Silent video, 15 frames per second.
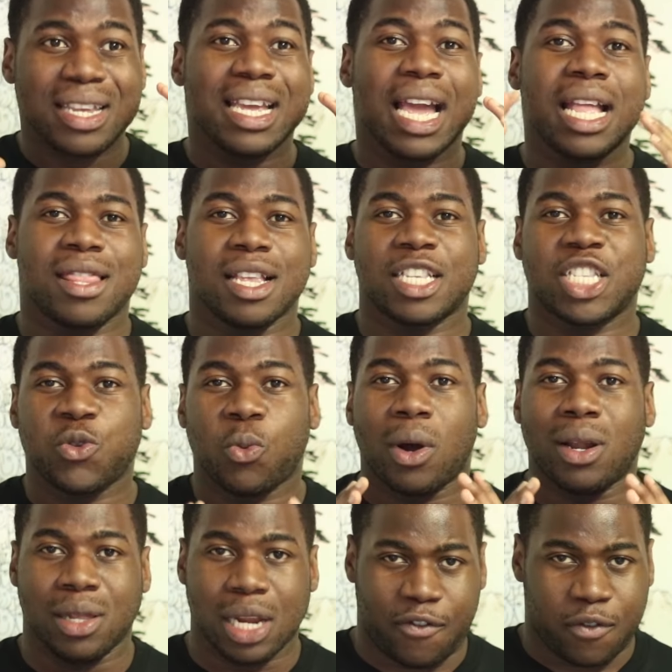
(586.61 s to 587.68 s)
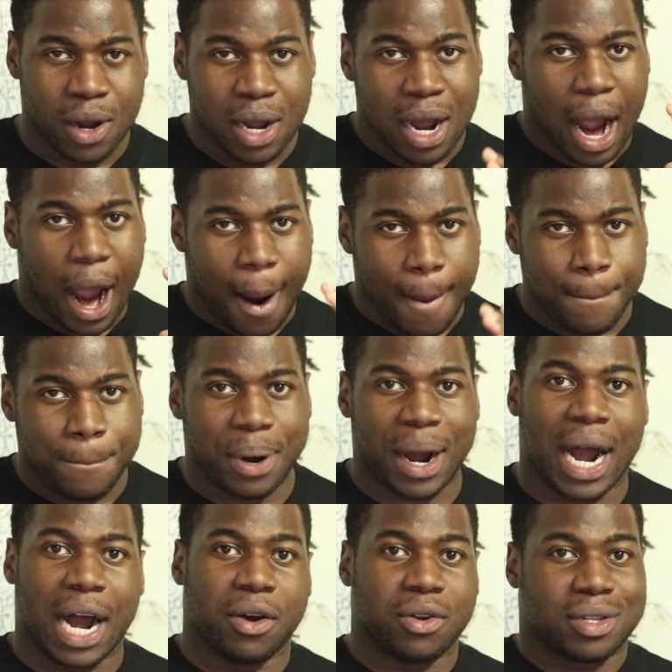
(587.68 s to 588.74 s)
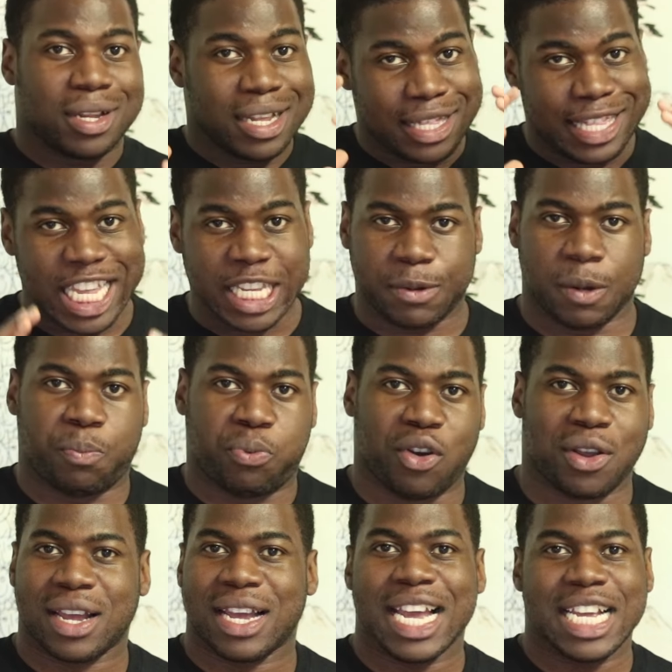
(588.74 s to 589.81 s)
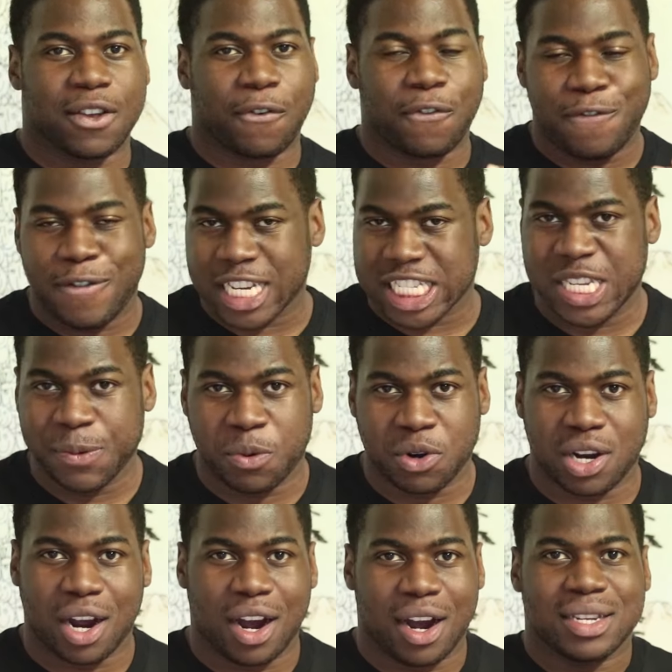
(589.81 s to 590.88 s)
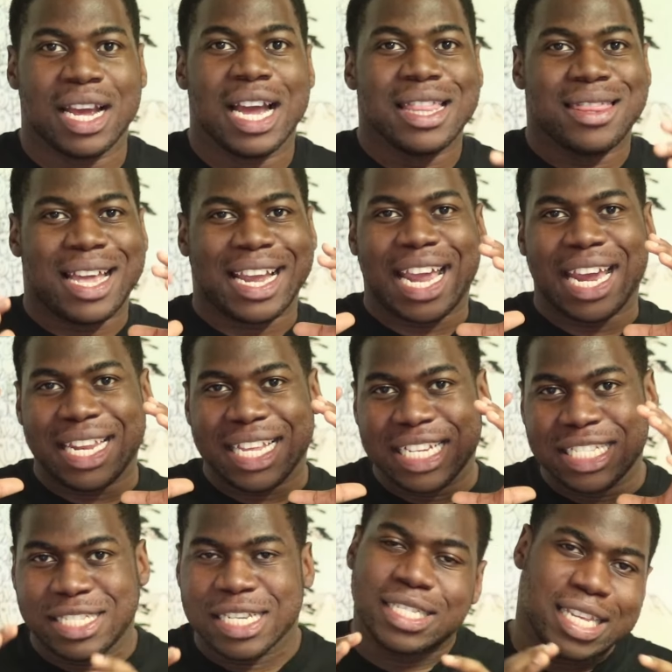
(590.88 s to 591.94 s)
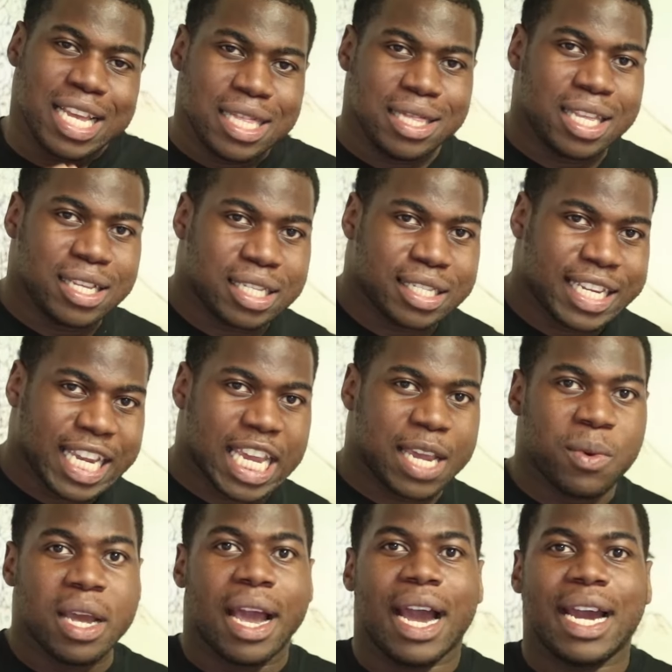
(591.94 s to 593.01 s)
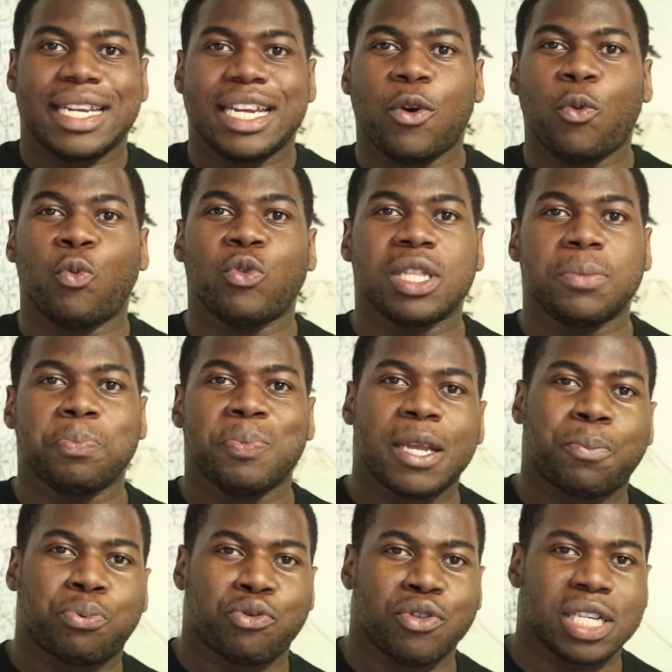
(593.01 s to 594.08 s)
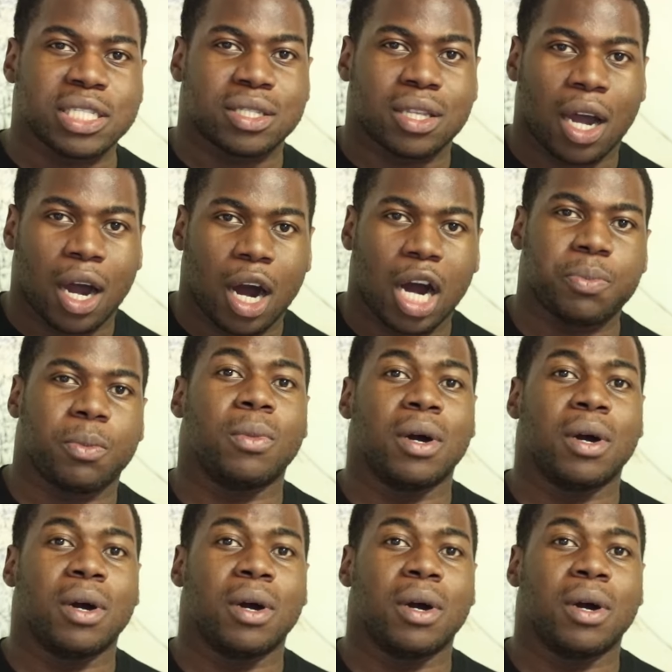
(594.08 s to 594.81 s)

And this is what I love about Desperate Prayer is a flexible card that can exist in this game, and it wouldn't make Priest hard